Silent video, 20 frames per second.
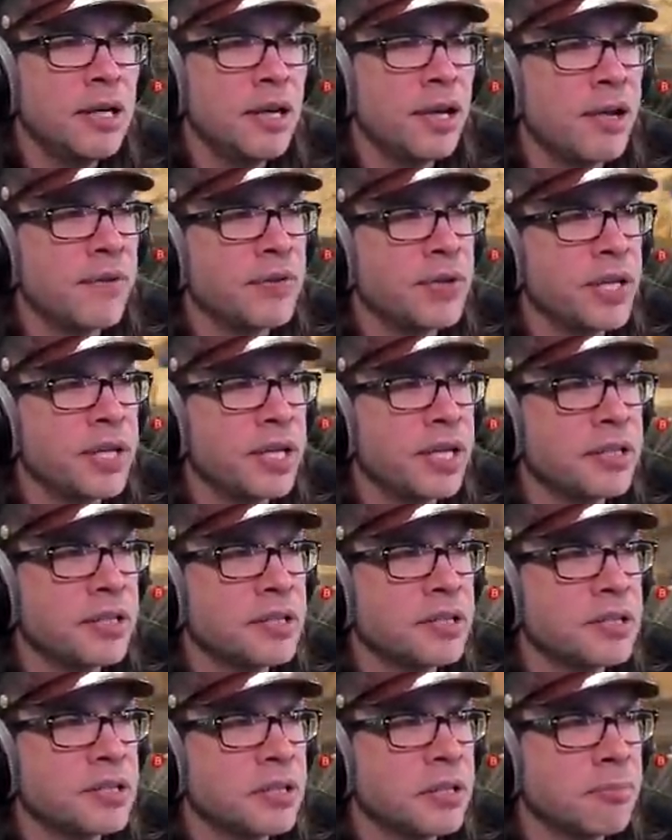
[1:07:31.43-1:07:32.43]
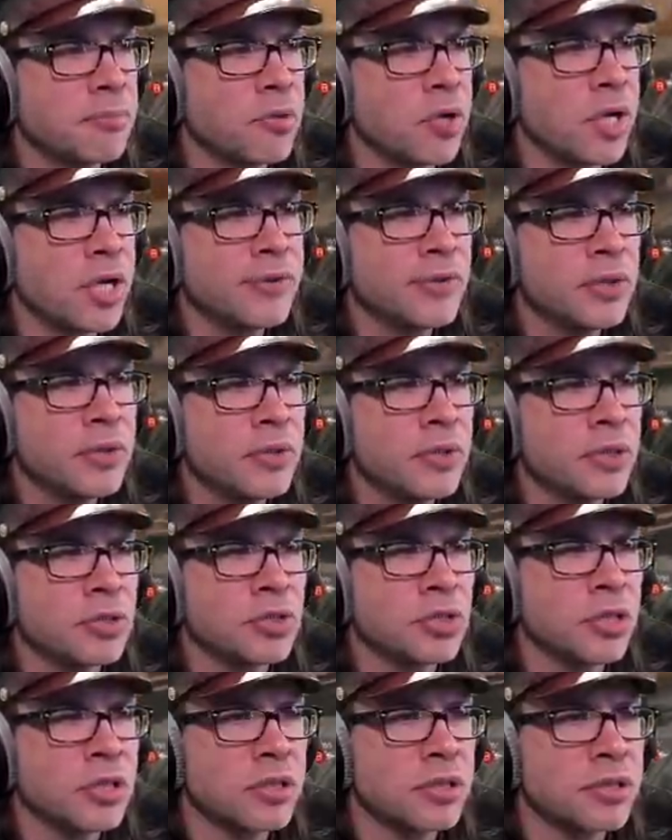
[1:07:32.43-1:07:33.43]
I have to get to Bravo or
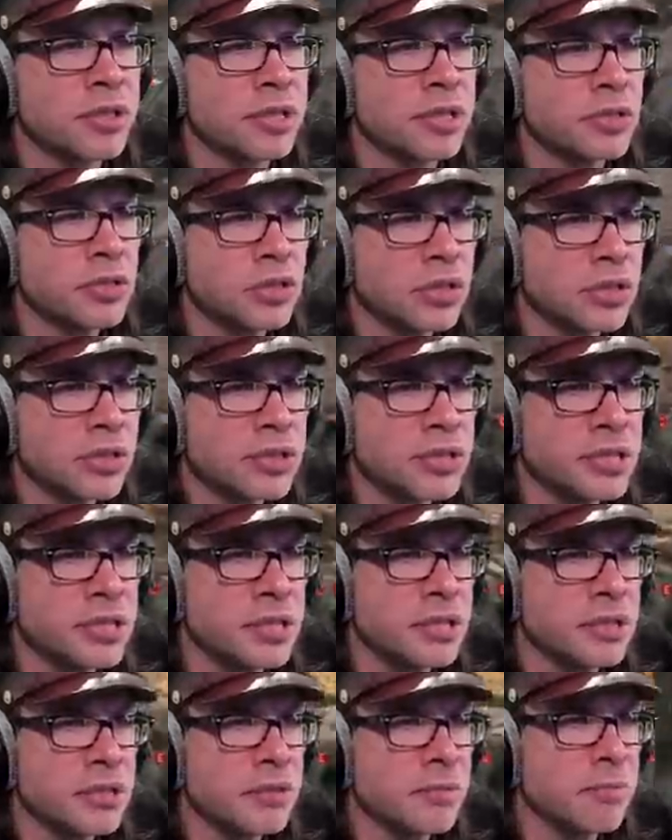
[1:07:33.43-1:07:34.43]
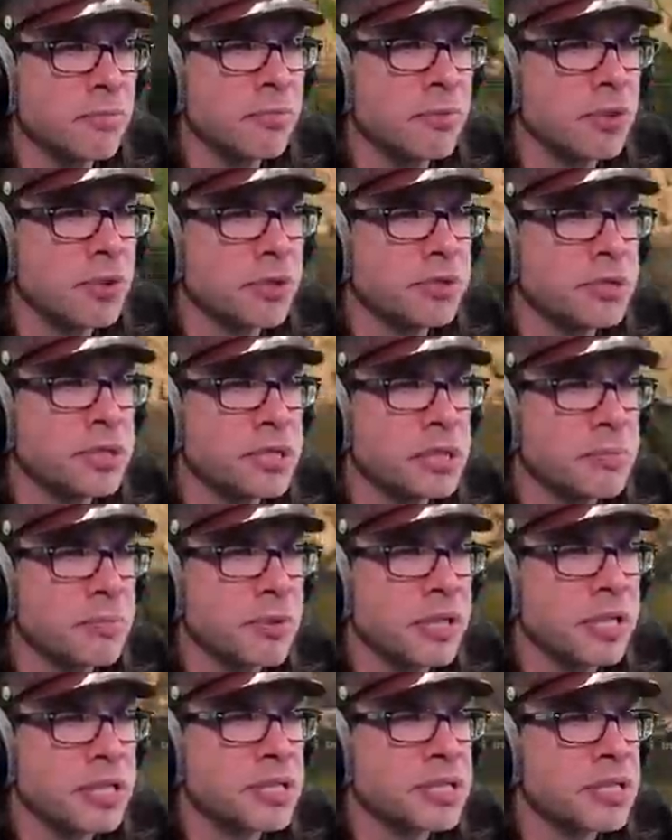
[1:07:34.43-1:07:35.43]
Charlie. Charlie's the closest
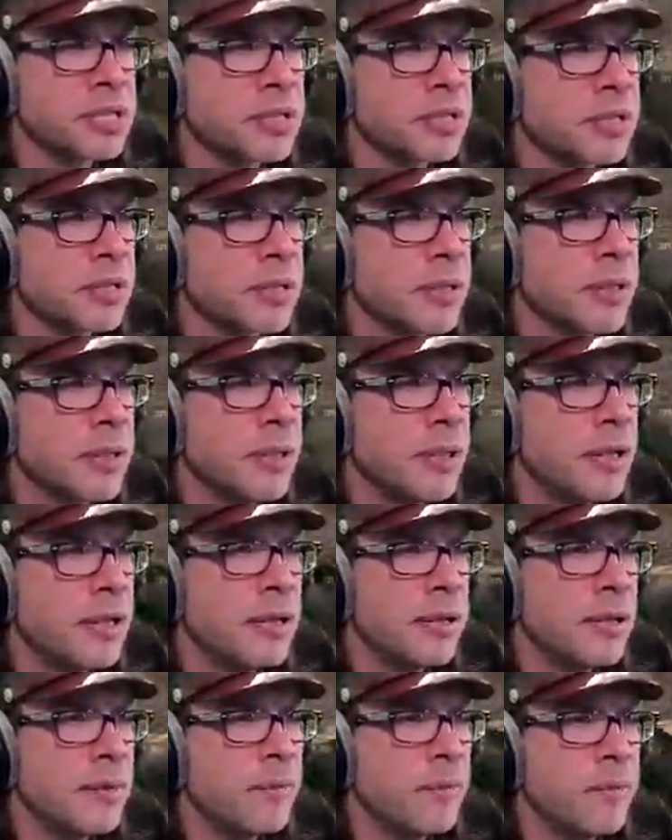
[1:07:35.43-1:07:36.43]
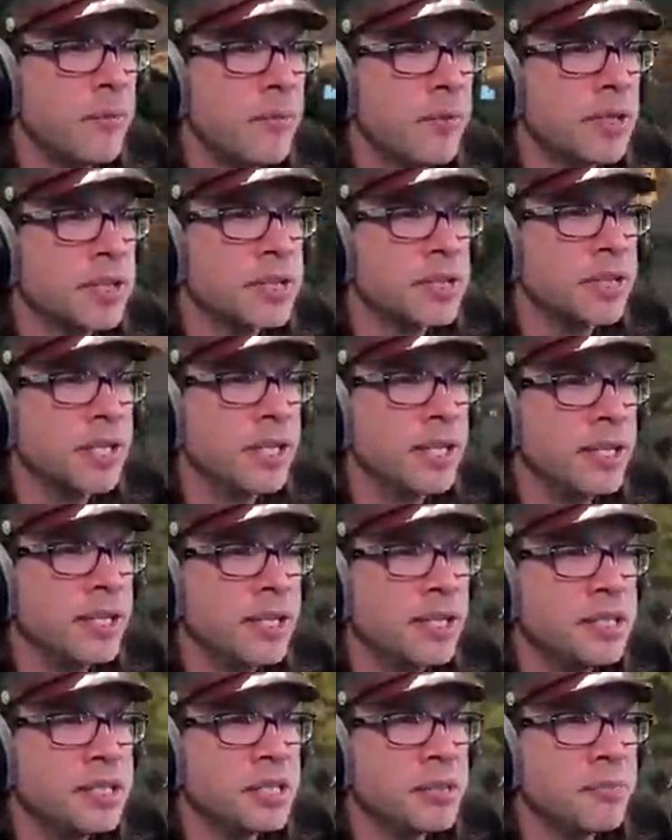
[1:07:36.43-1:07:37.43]
place. It's not
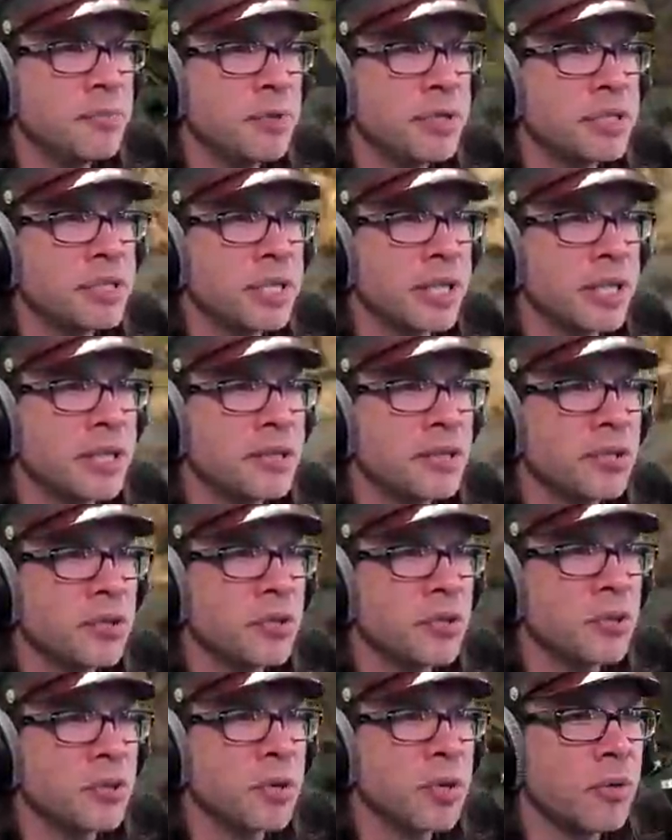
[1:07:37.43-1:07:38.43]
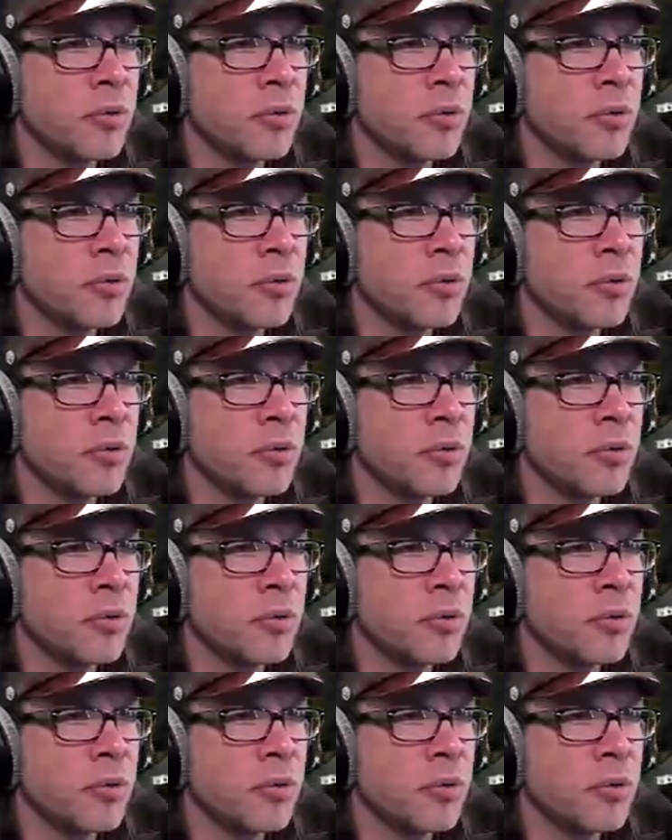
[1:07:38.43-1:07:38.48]
an easy place to get to.